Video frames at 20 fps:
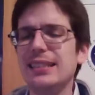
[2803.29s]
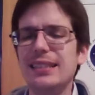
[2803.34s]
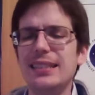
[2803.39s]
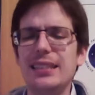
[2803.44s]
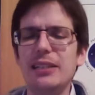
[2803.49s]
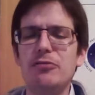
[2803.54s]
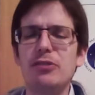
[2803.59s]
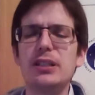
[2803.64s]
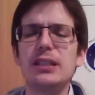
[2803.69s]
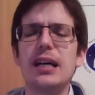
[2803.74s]

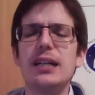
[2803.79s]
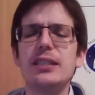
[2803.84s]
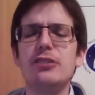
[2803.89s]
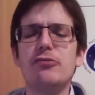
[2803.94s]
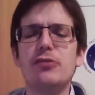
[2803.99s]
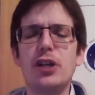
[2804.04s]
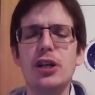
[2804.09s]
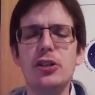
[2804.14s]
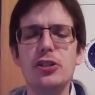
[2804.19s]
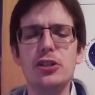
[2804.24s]
Different kinds
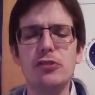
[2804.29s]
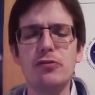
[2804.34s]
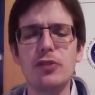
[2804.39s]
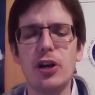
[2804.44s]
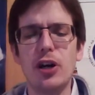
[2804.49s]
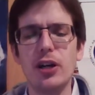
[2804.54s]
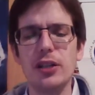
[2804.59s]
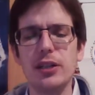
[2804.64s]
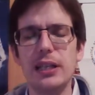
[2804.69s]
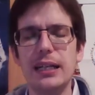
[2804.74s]
of codes of
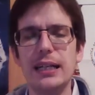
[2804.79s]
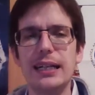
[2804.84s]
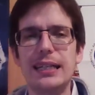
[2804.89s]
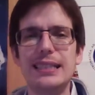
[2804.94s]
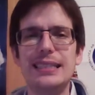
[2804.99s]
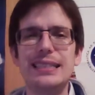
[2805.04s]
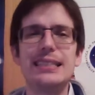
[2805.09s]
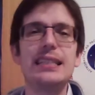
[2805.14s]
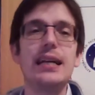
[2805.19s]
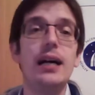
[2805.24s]

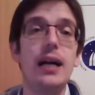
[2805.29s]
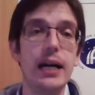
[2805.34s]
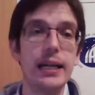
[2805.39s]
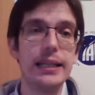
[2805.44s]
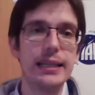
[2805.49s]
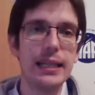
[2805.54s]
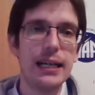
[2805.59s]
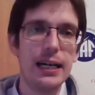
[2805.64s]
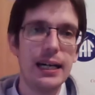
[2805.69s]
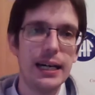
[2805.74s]
conduct,
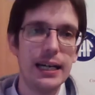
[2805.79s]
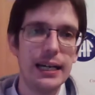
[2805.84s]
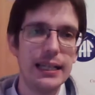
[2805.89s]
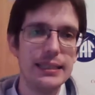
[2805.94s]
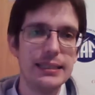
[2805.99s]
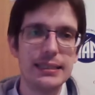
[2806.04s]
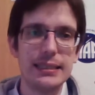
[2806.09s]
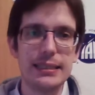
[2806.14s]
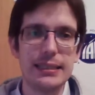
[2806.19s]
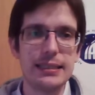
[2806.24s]

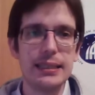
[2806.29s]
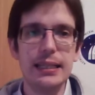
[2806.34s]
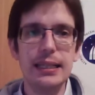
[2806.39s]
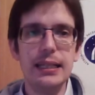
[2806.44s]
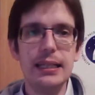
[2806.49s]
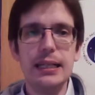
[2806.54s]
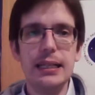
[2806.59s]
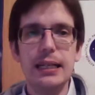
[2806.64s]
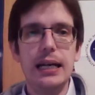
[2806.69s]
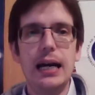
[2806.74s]
guidelines,
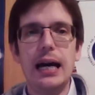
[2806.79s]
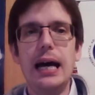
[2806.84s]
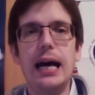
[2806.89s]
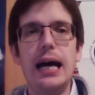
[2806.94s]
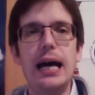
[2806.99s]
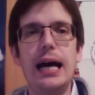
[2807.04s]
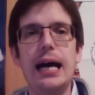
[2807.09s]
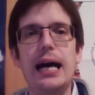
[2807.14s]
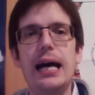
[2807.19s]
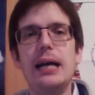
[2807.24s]

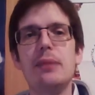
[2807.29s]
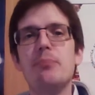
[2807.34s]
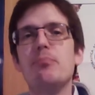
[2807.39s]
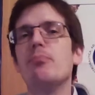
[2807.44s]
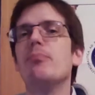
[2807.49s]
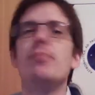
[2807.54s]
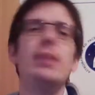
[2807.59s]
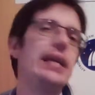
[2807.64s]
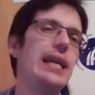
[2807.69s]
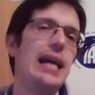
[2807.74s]

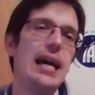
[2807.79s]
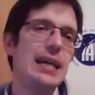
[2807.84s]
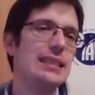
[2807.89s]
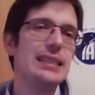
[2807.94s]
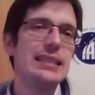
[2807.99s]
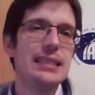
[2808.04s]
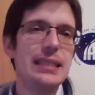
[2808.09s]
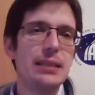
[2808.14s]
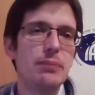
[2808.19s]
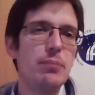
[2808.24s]
and as
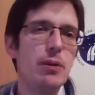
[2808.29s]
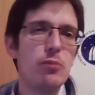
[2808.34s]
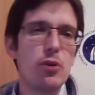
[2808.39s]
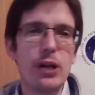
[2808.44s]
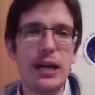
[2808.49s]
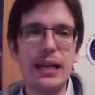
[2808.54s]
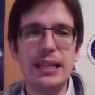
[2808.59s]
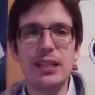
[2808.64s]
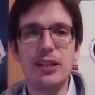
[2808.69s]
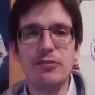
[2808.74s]
I said,
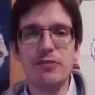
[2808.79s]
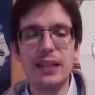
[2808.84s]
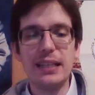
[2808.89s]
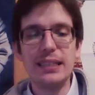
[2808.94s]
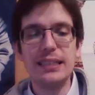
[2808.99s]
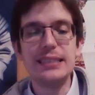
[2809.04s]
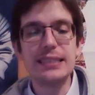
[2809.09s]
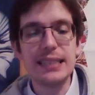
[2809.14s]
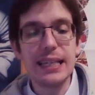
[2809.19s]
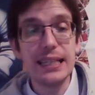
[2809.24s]
memoranda of
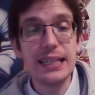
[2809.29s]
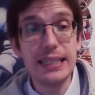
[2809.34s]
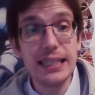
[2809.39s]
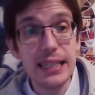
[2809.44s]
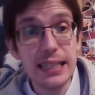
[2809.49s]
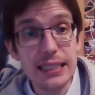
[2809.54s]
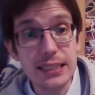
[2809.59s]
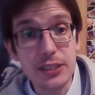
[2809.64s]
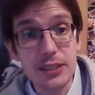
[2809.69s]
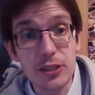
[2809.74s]
understanding,
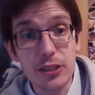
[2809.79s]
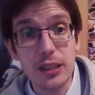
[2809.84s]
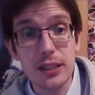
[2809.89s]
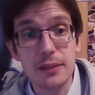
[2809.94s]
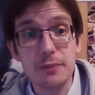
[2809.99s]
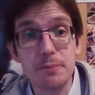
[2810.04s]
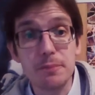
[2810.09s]
and so on.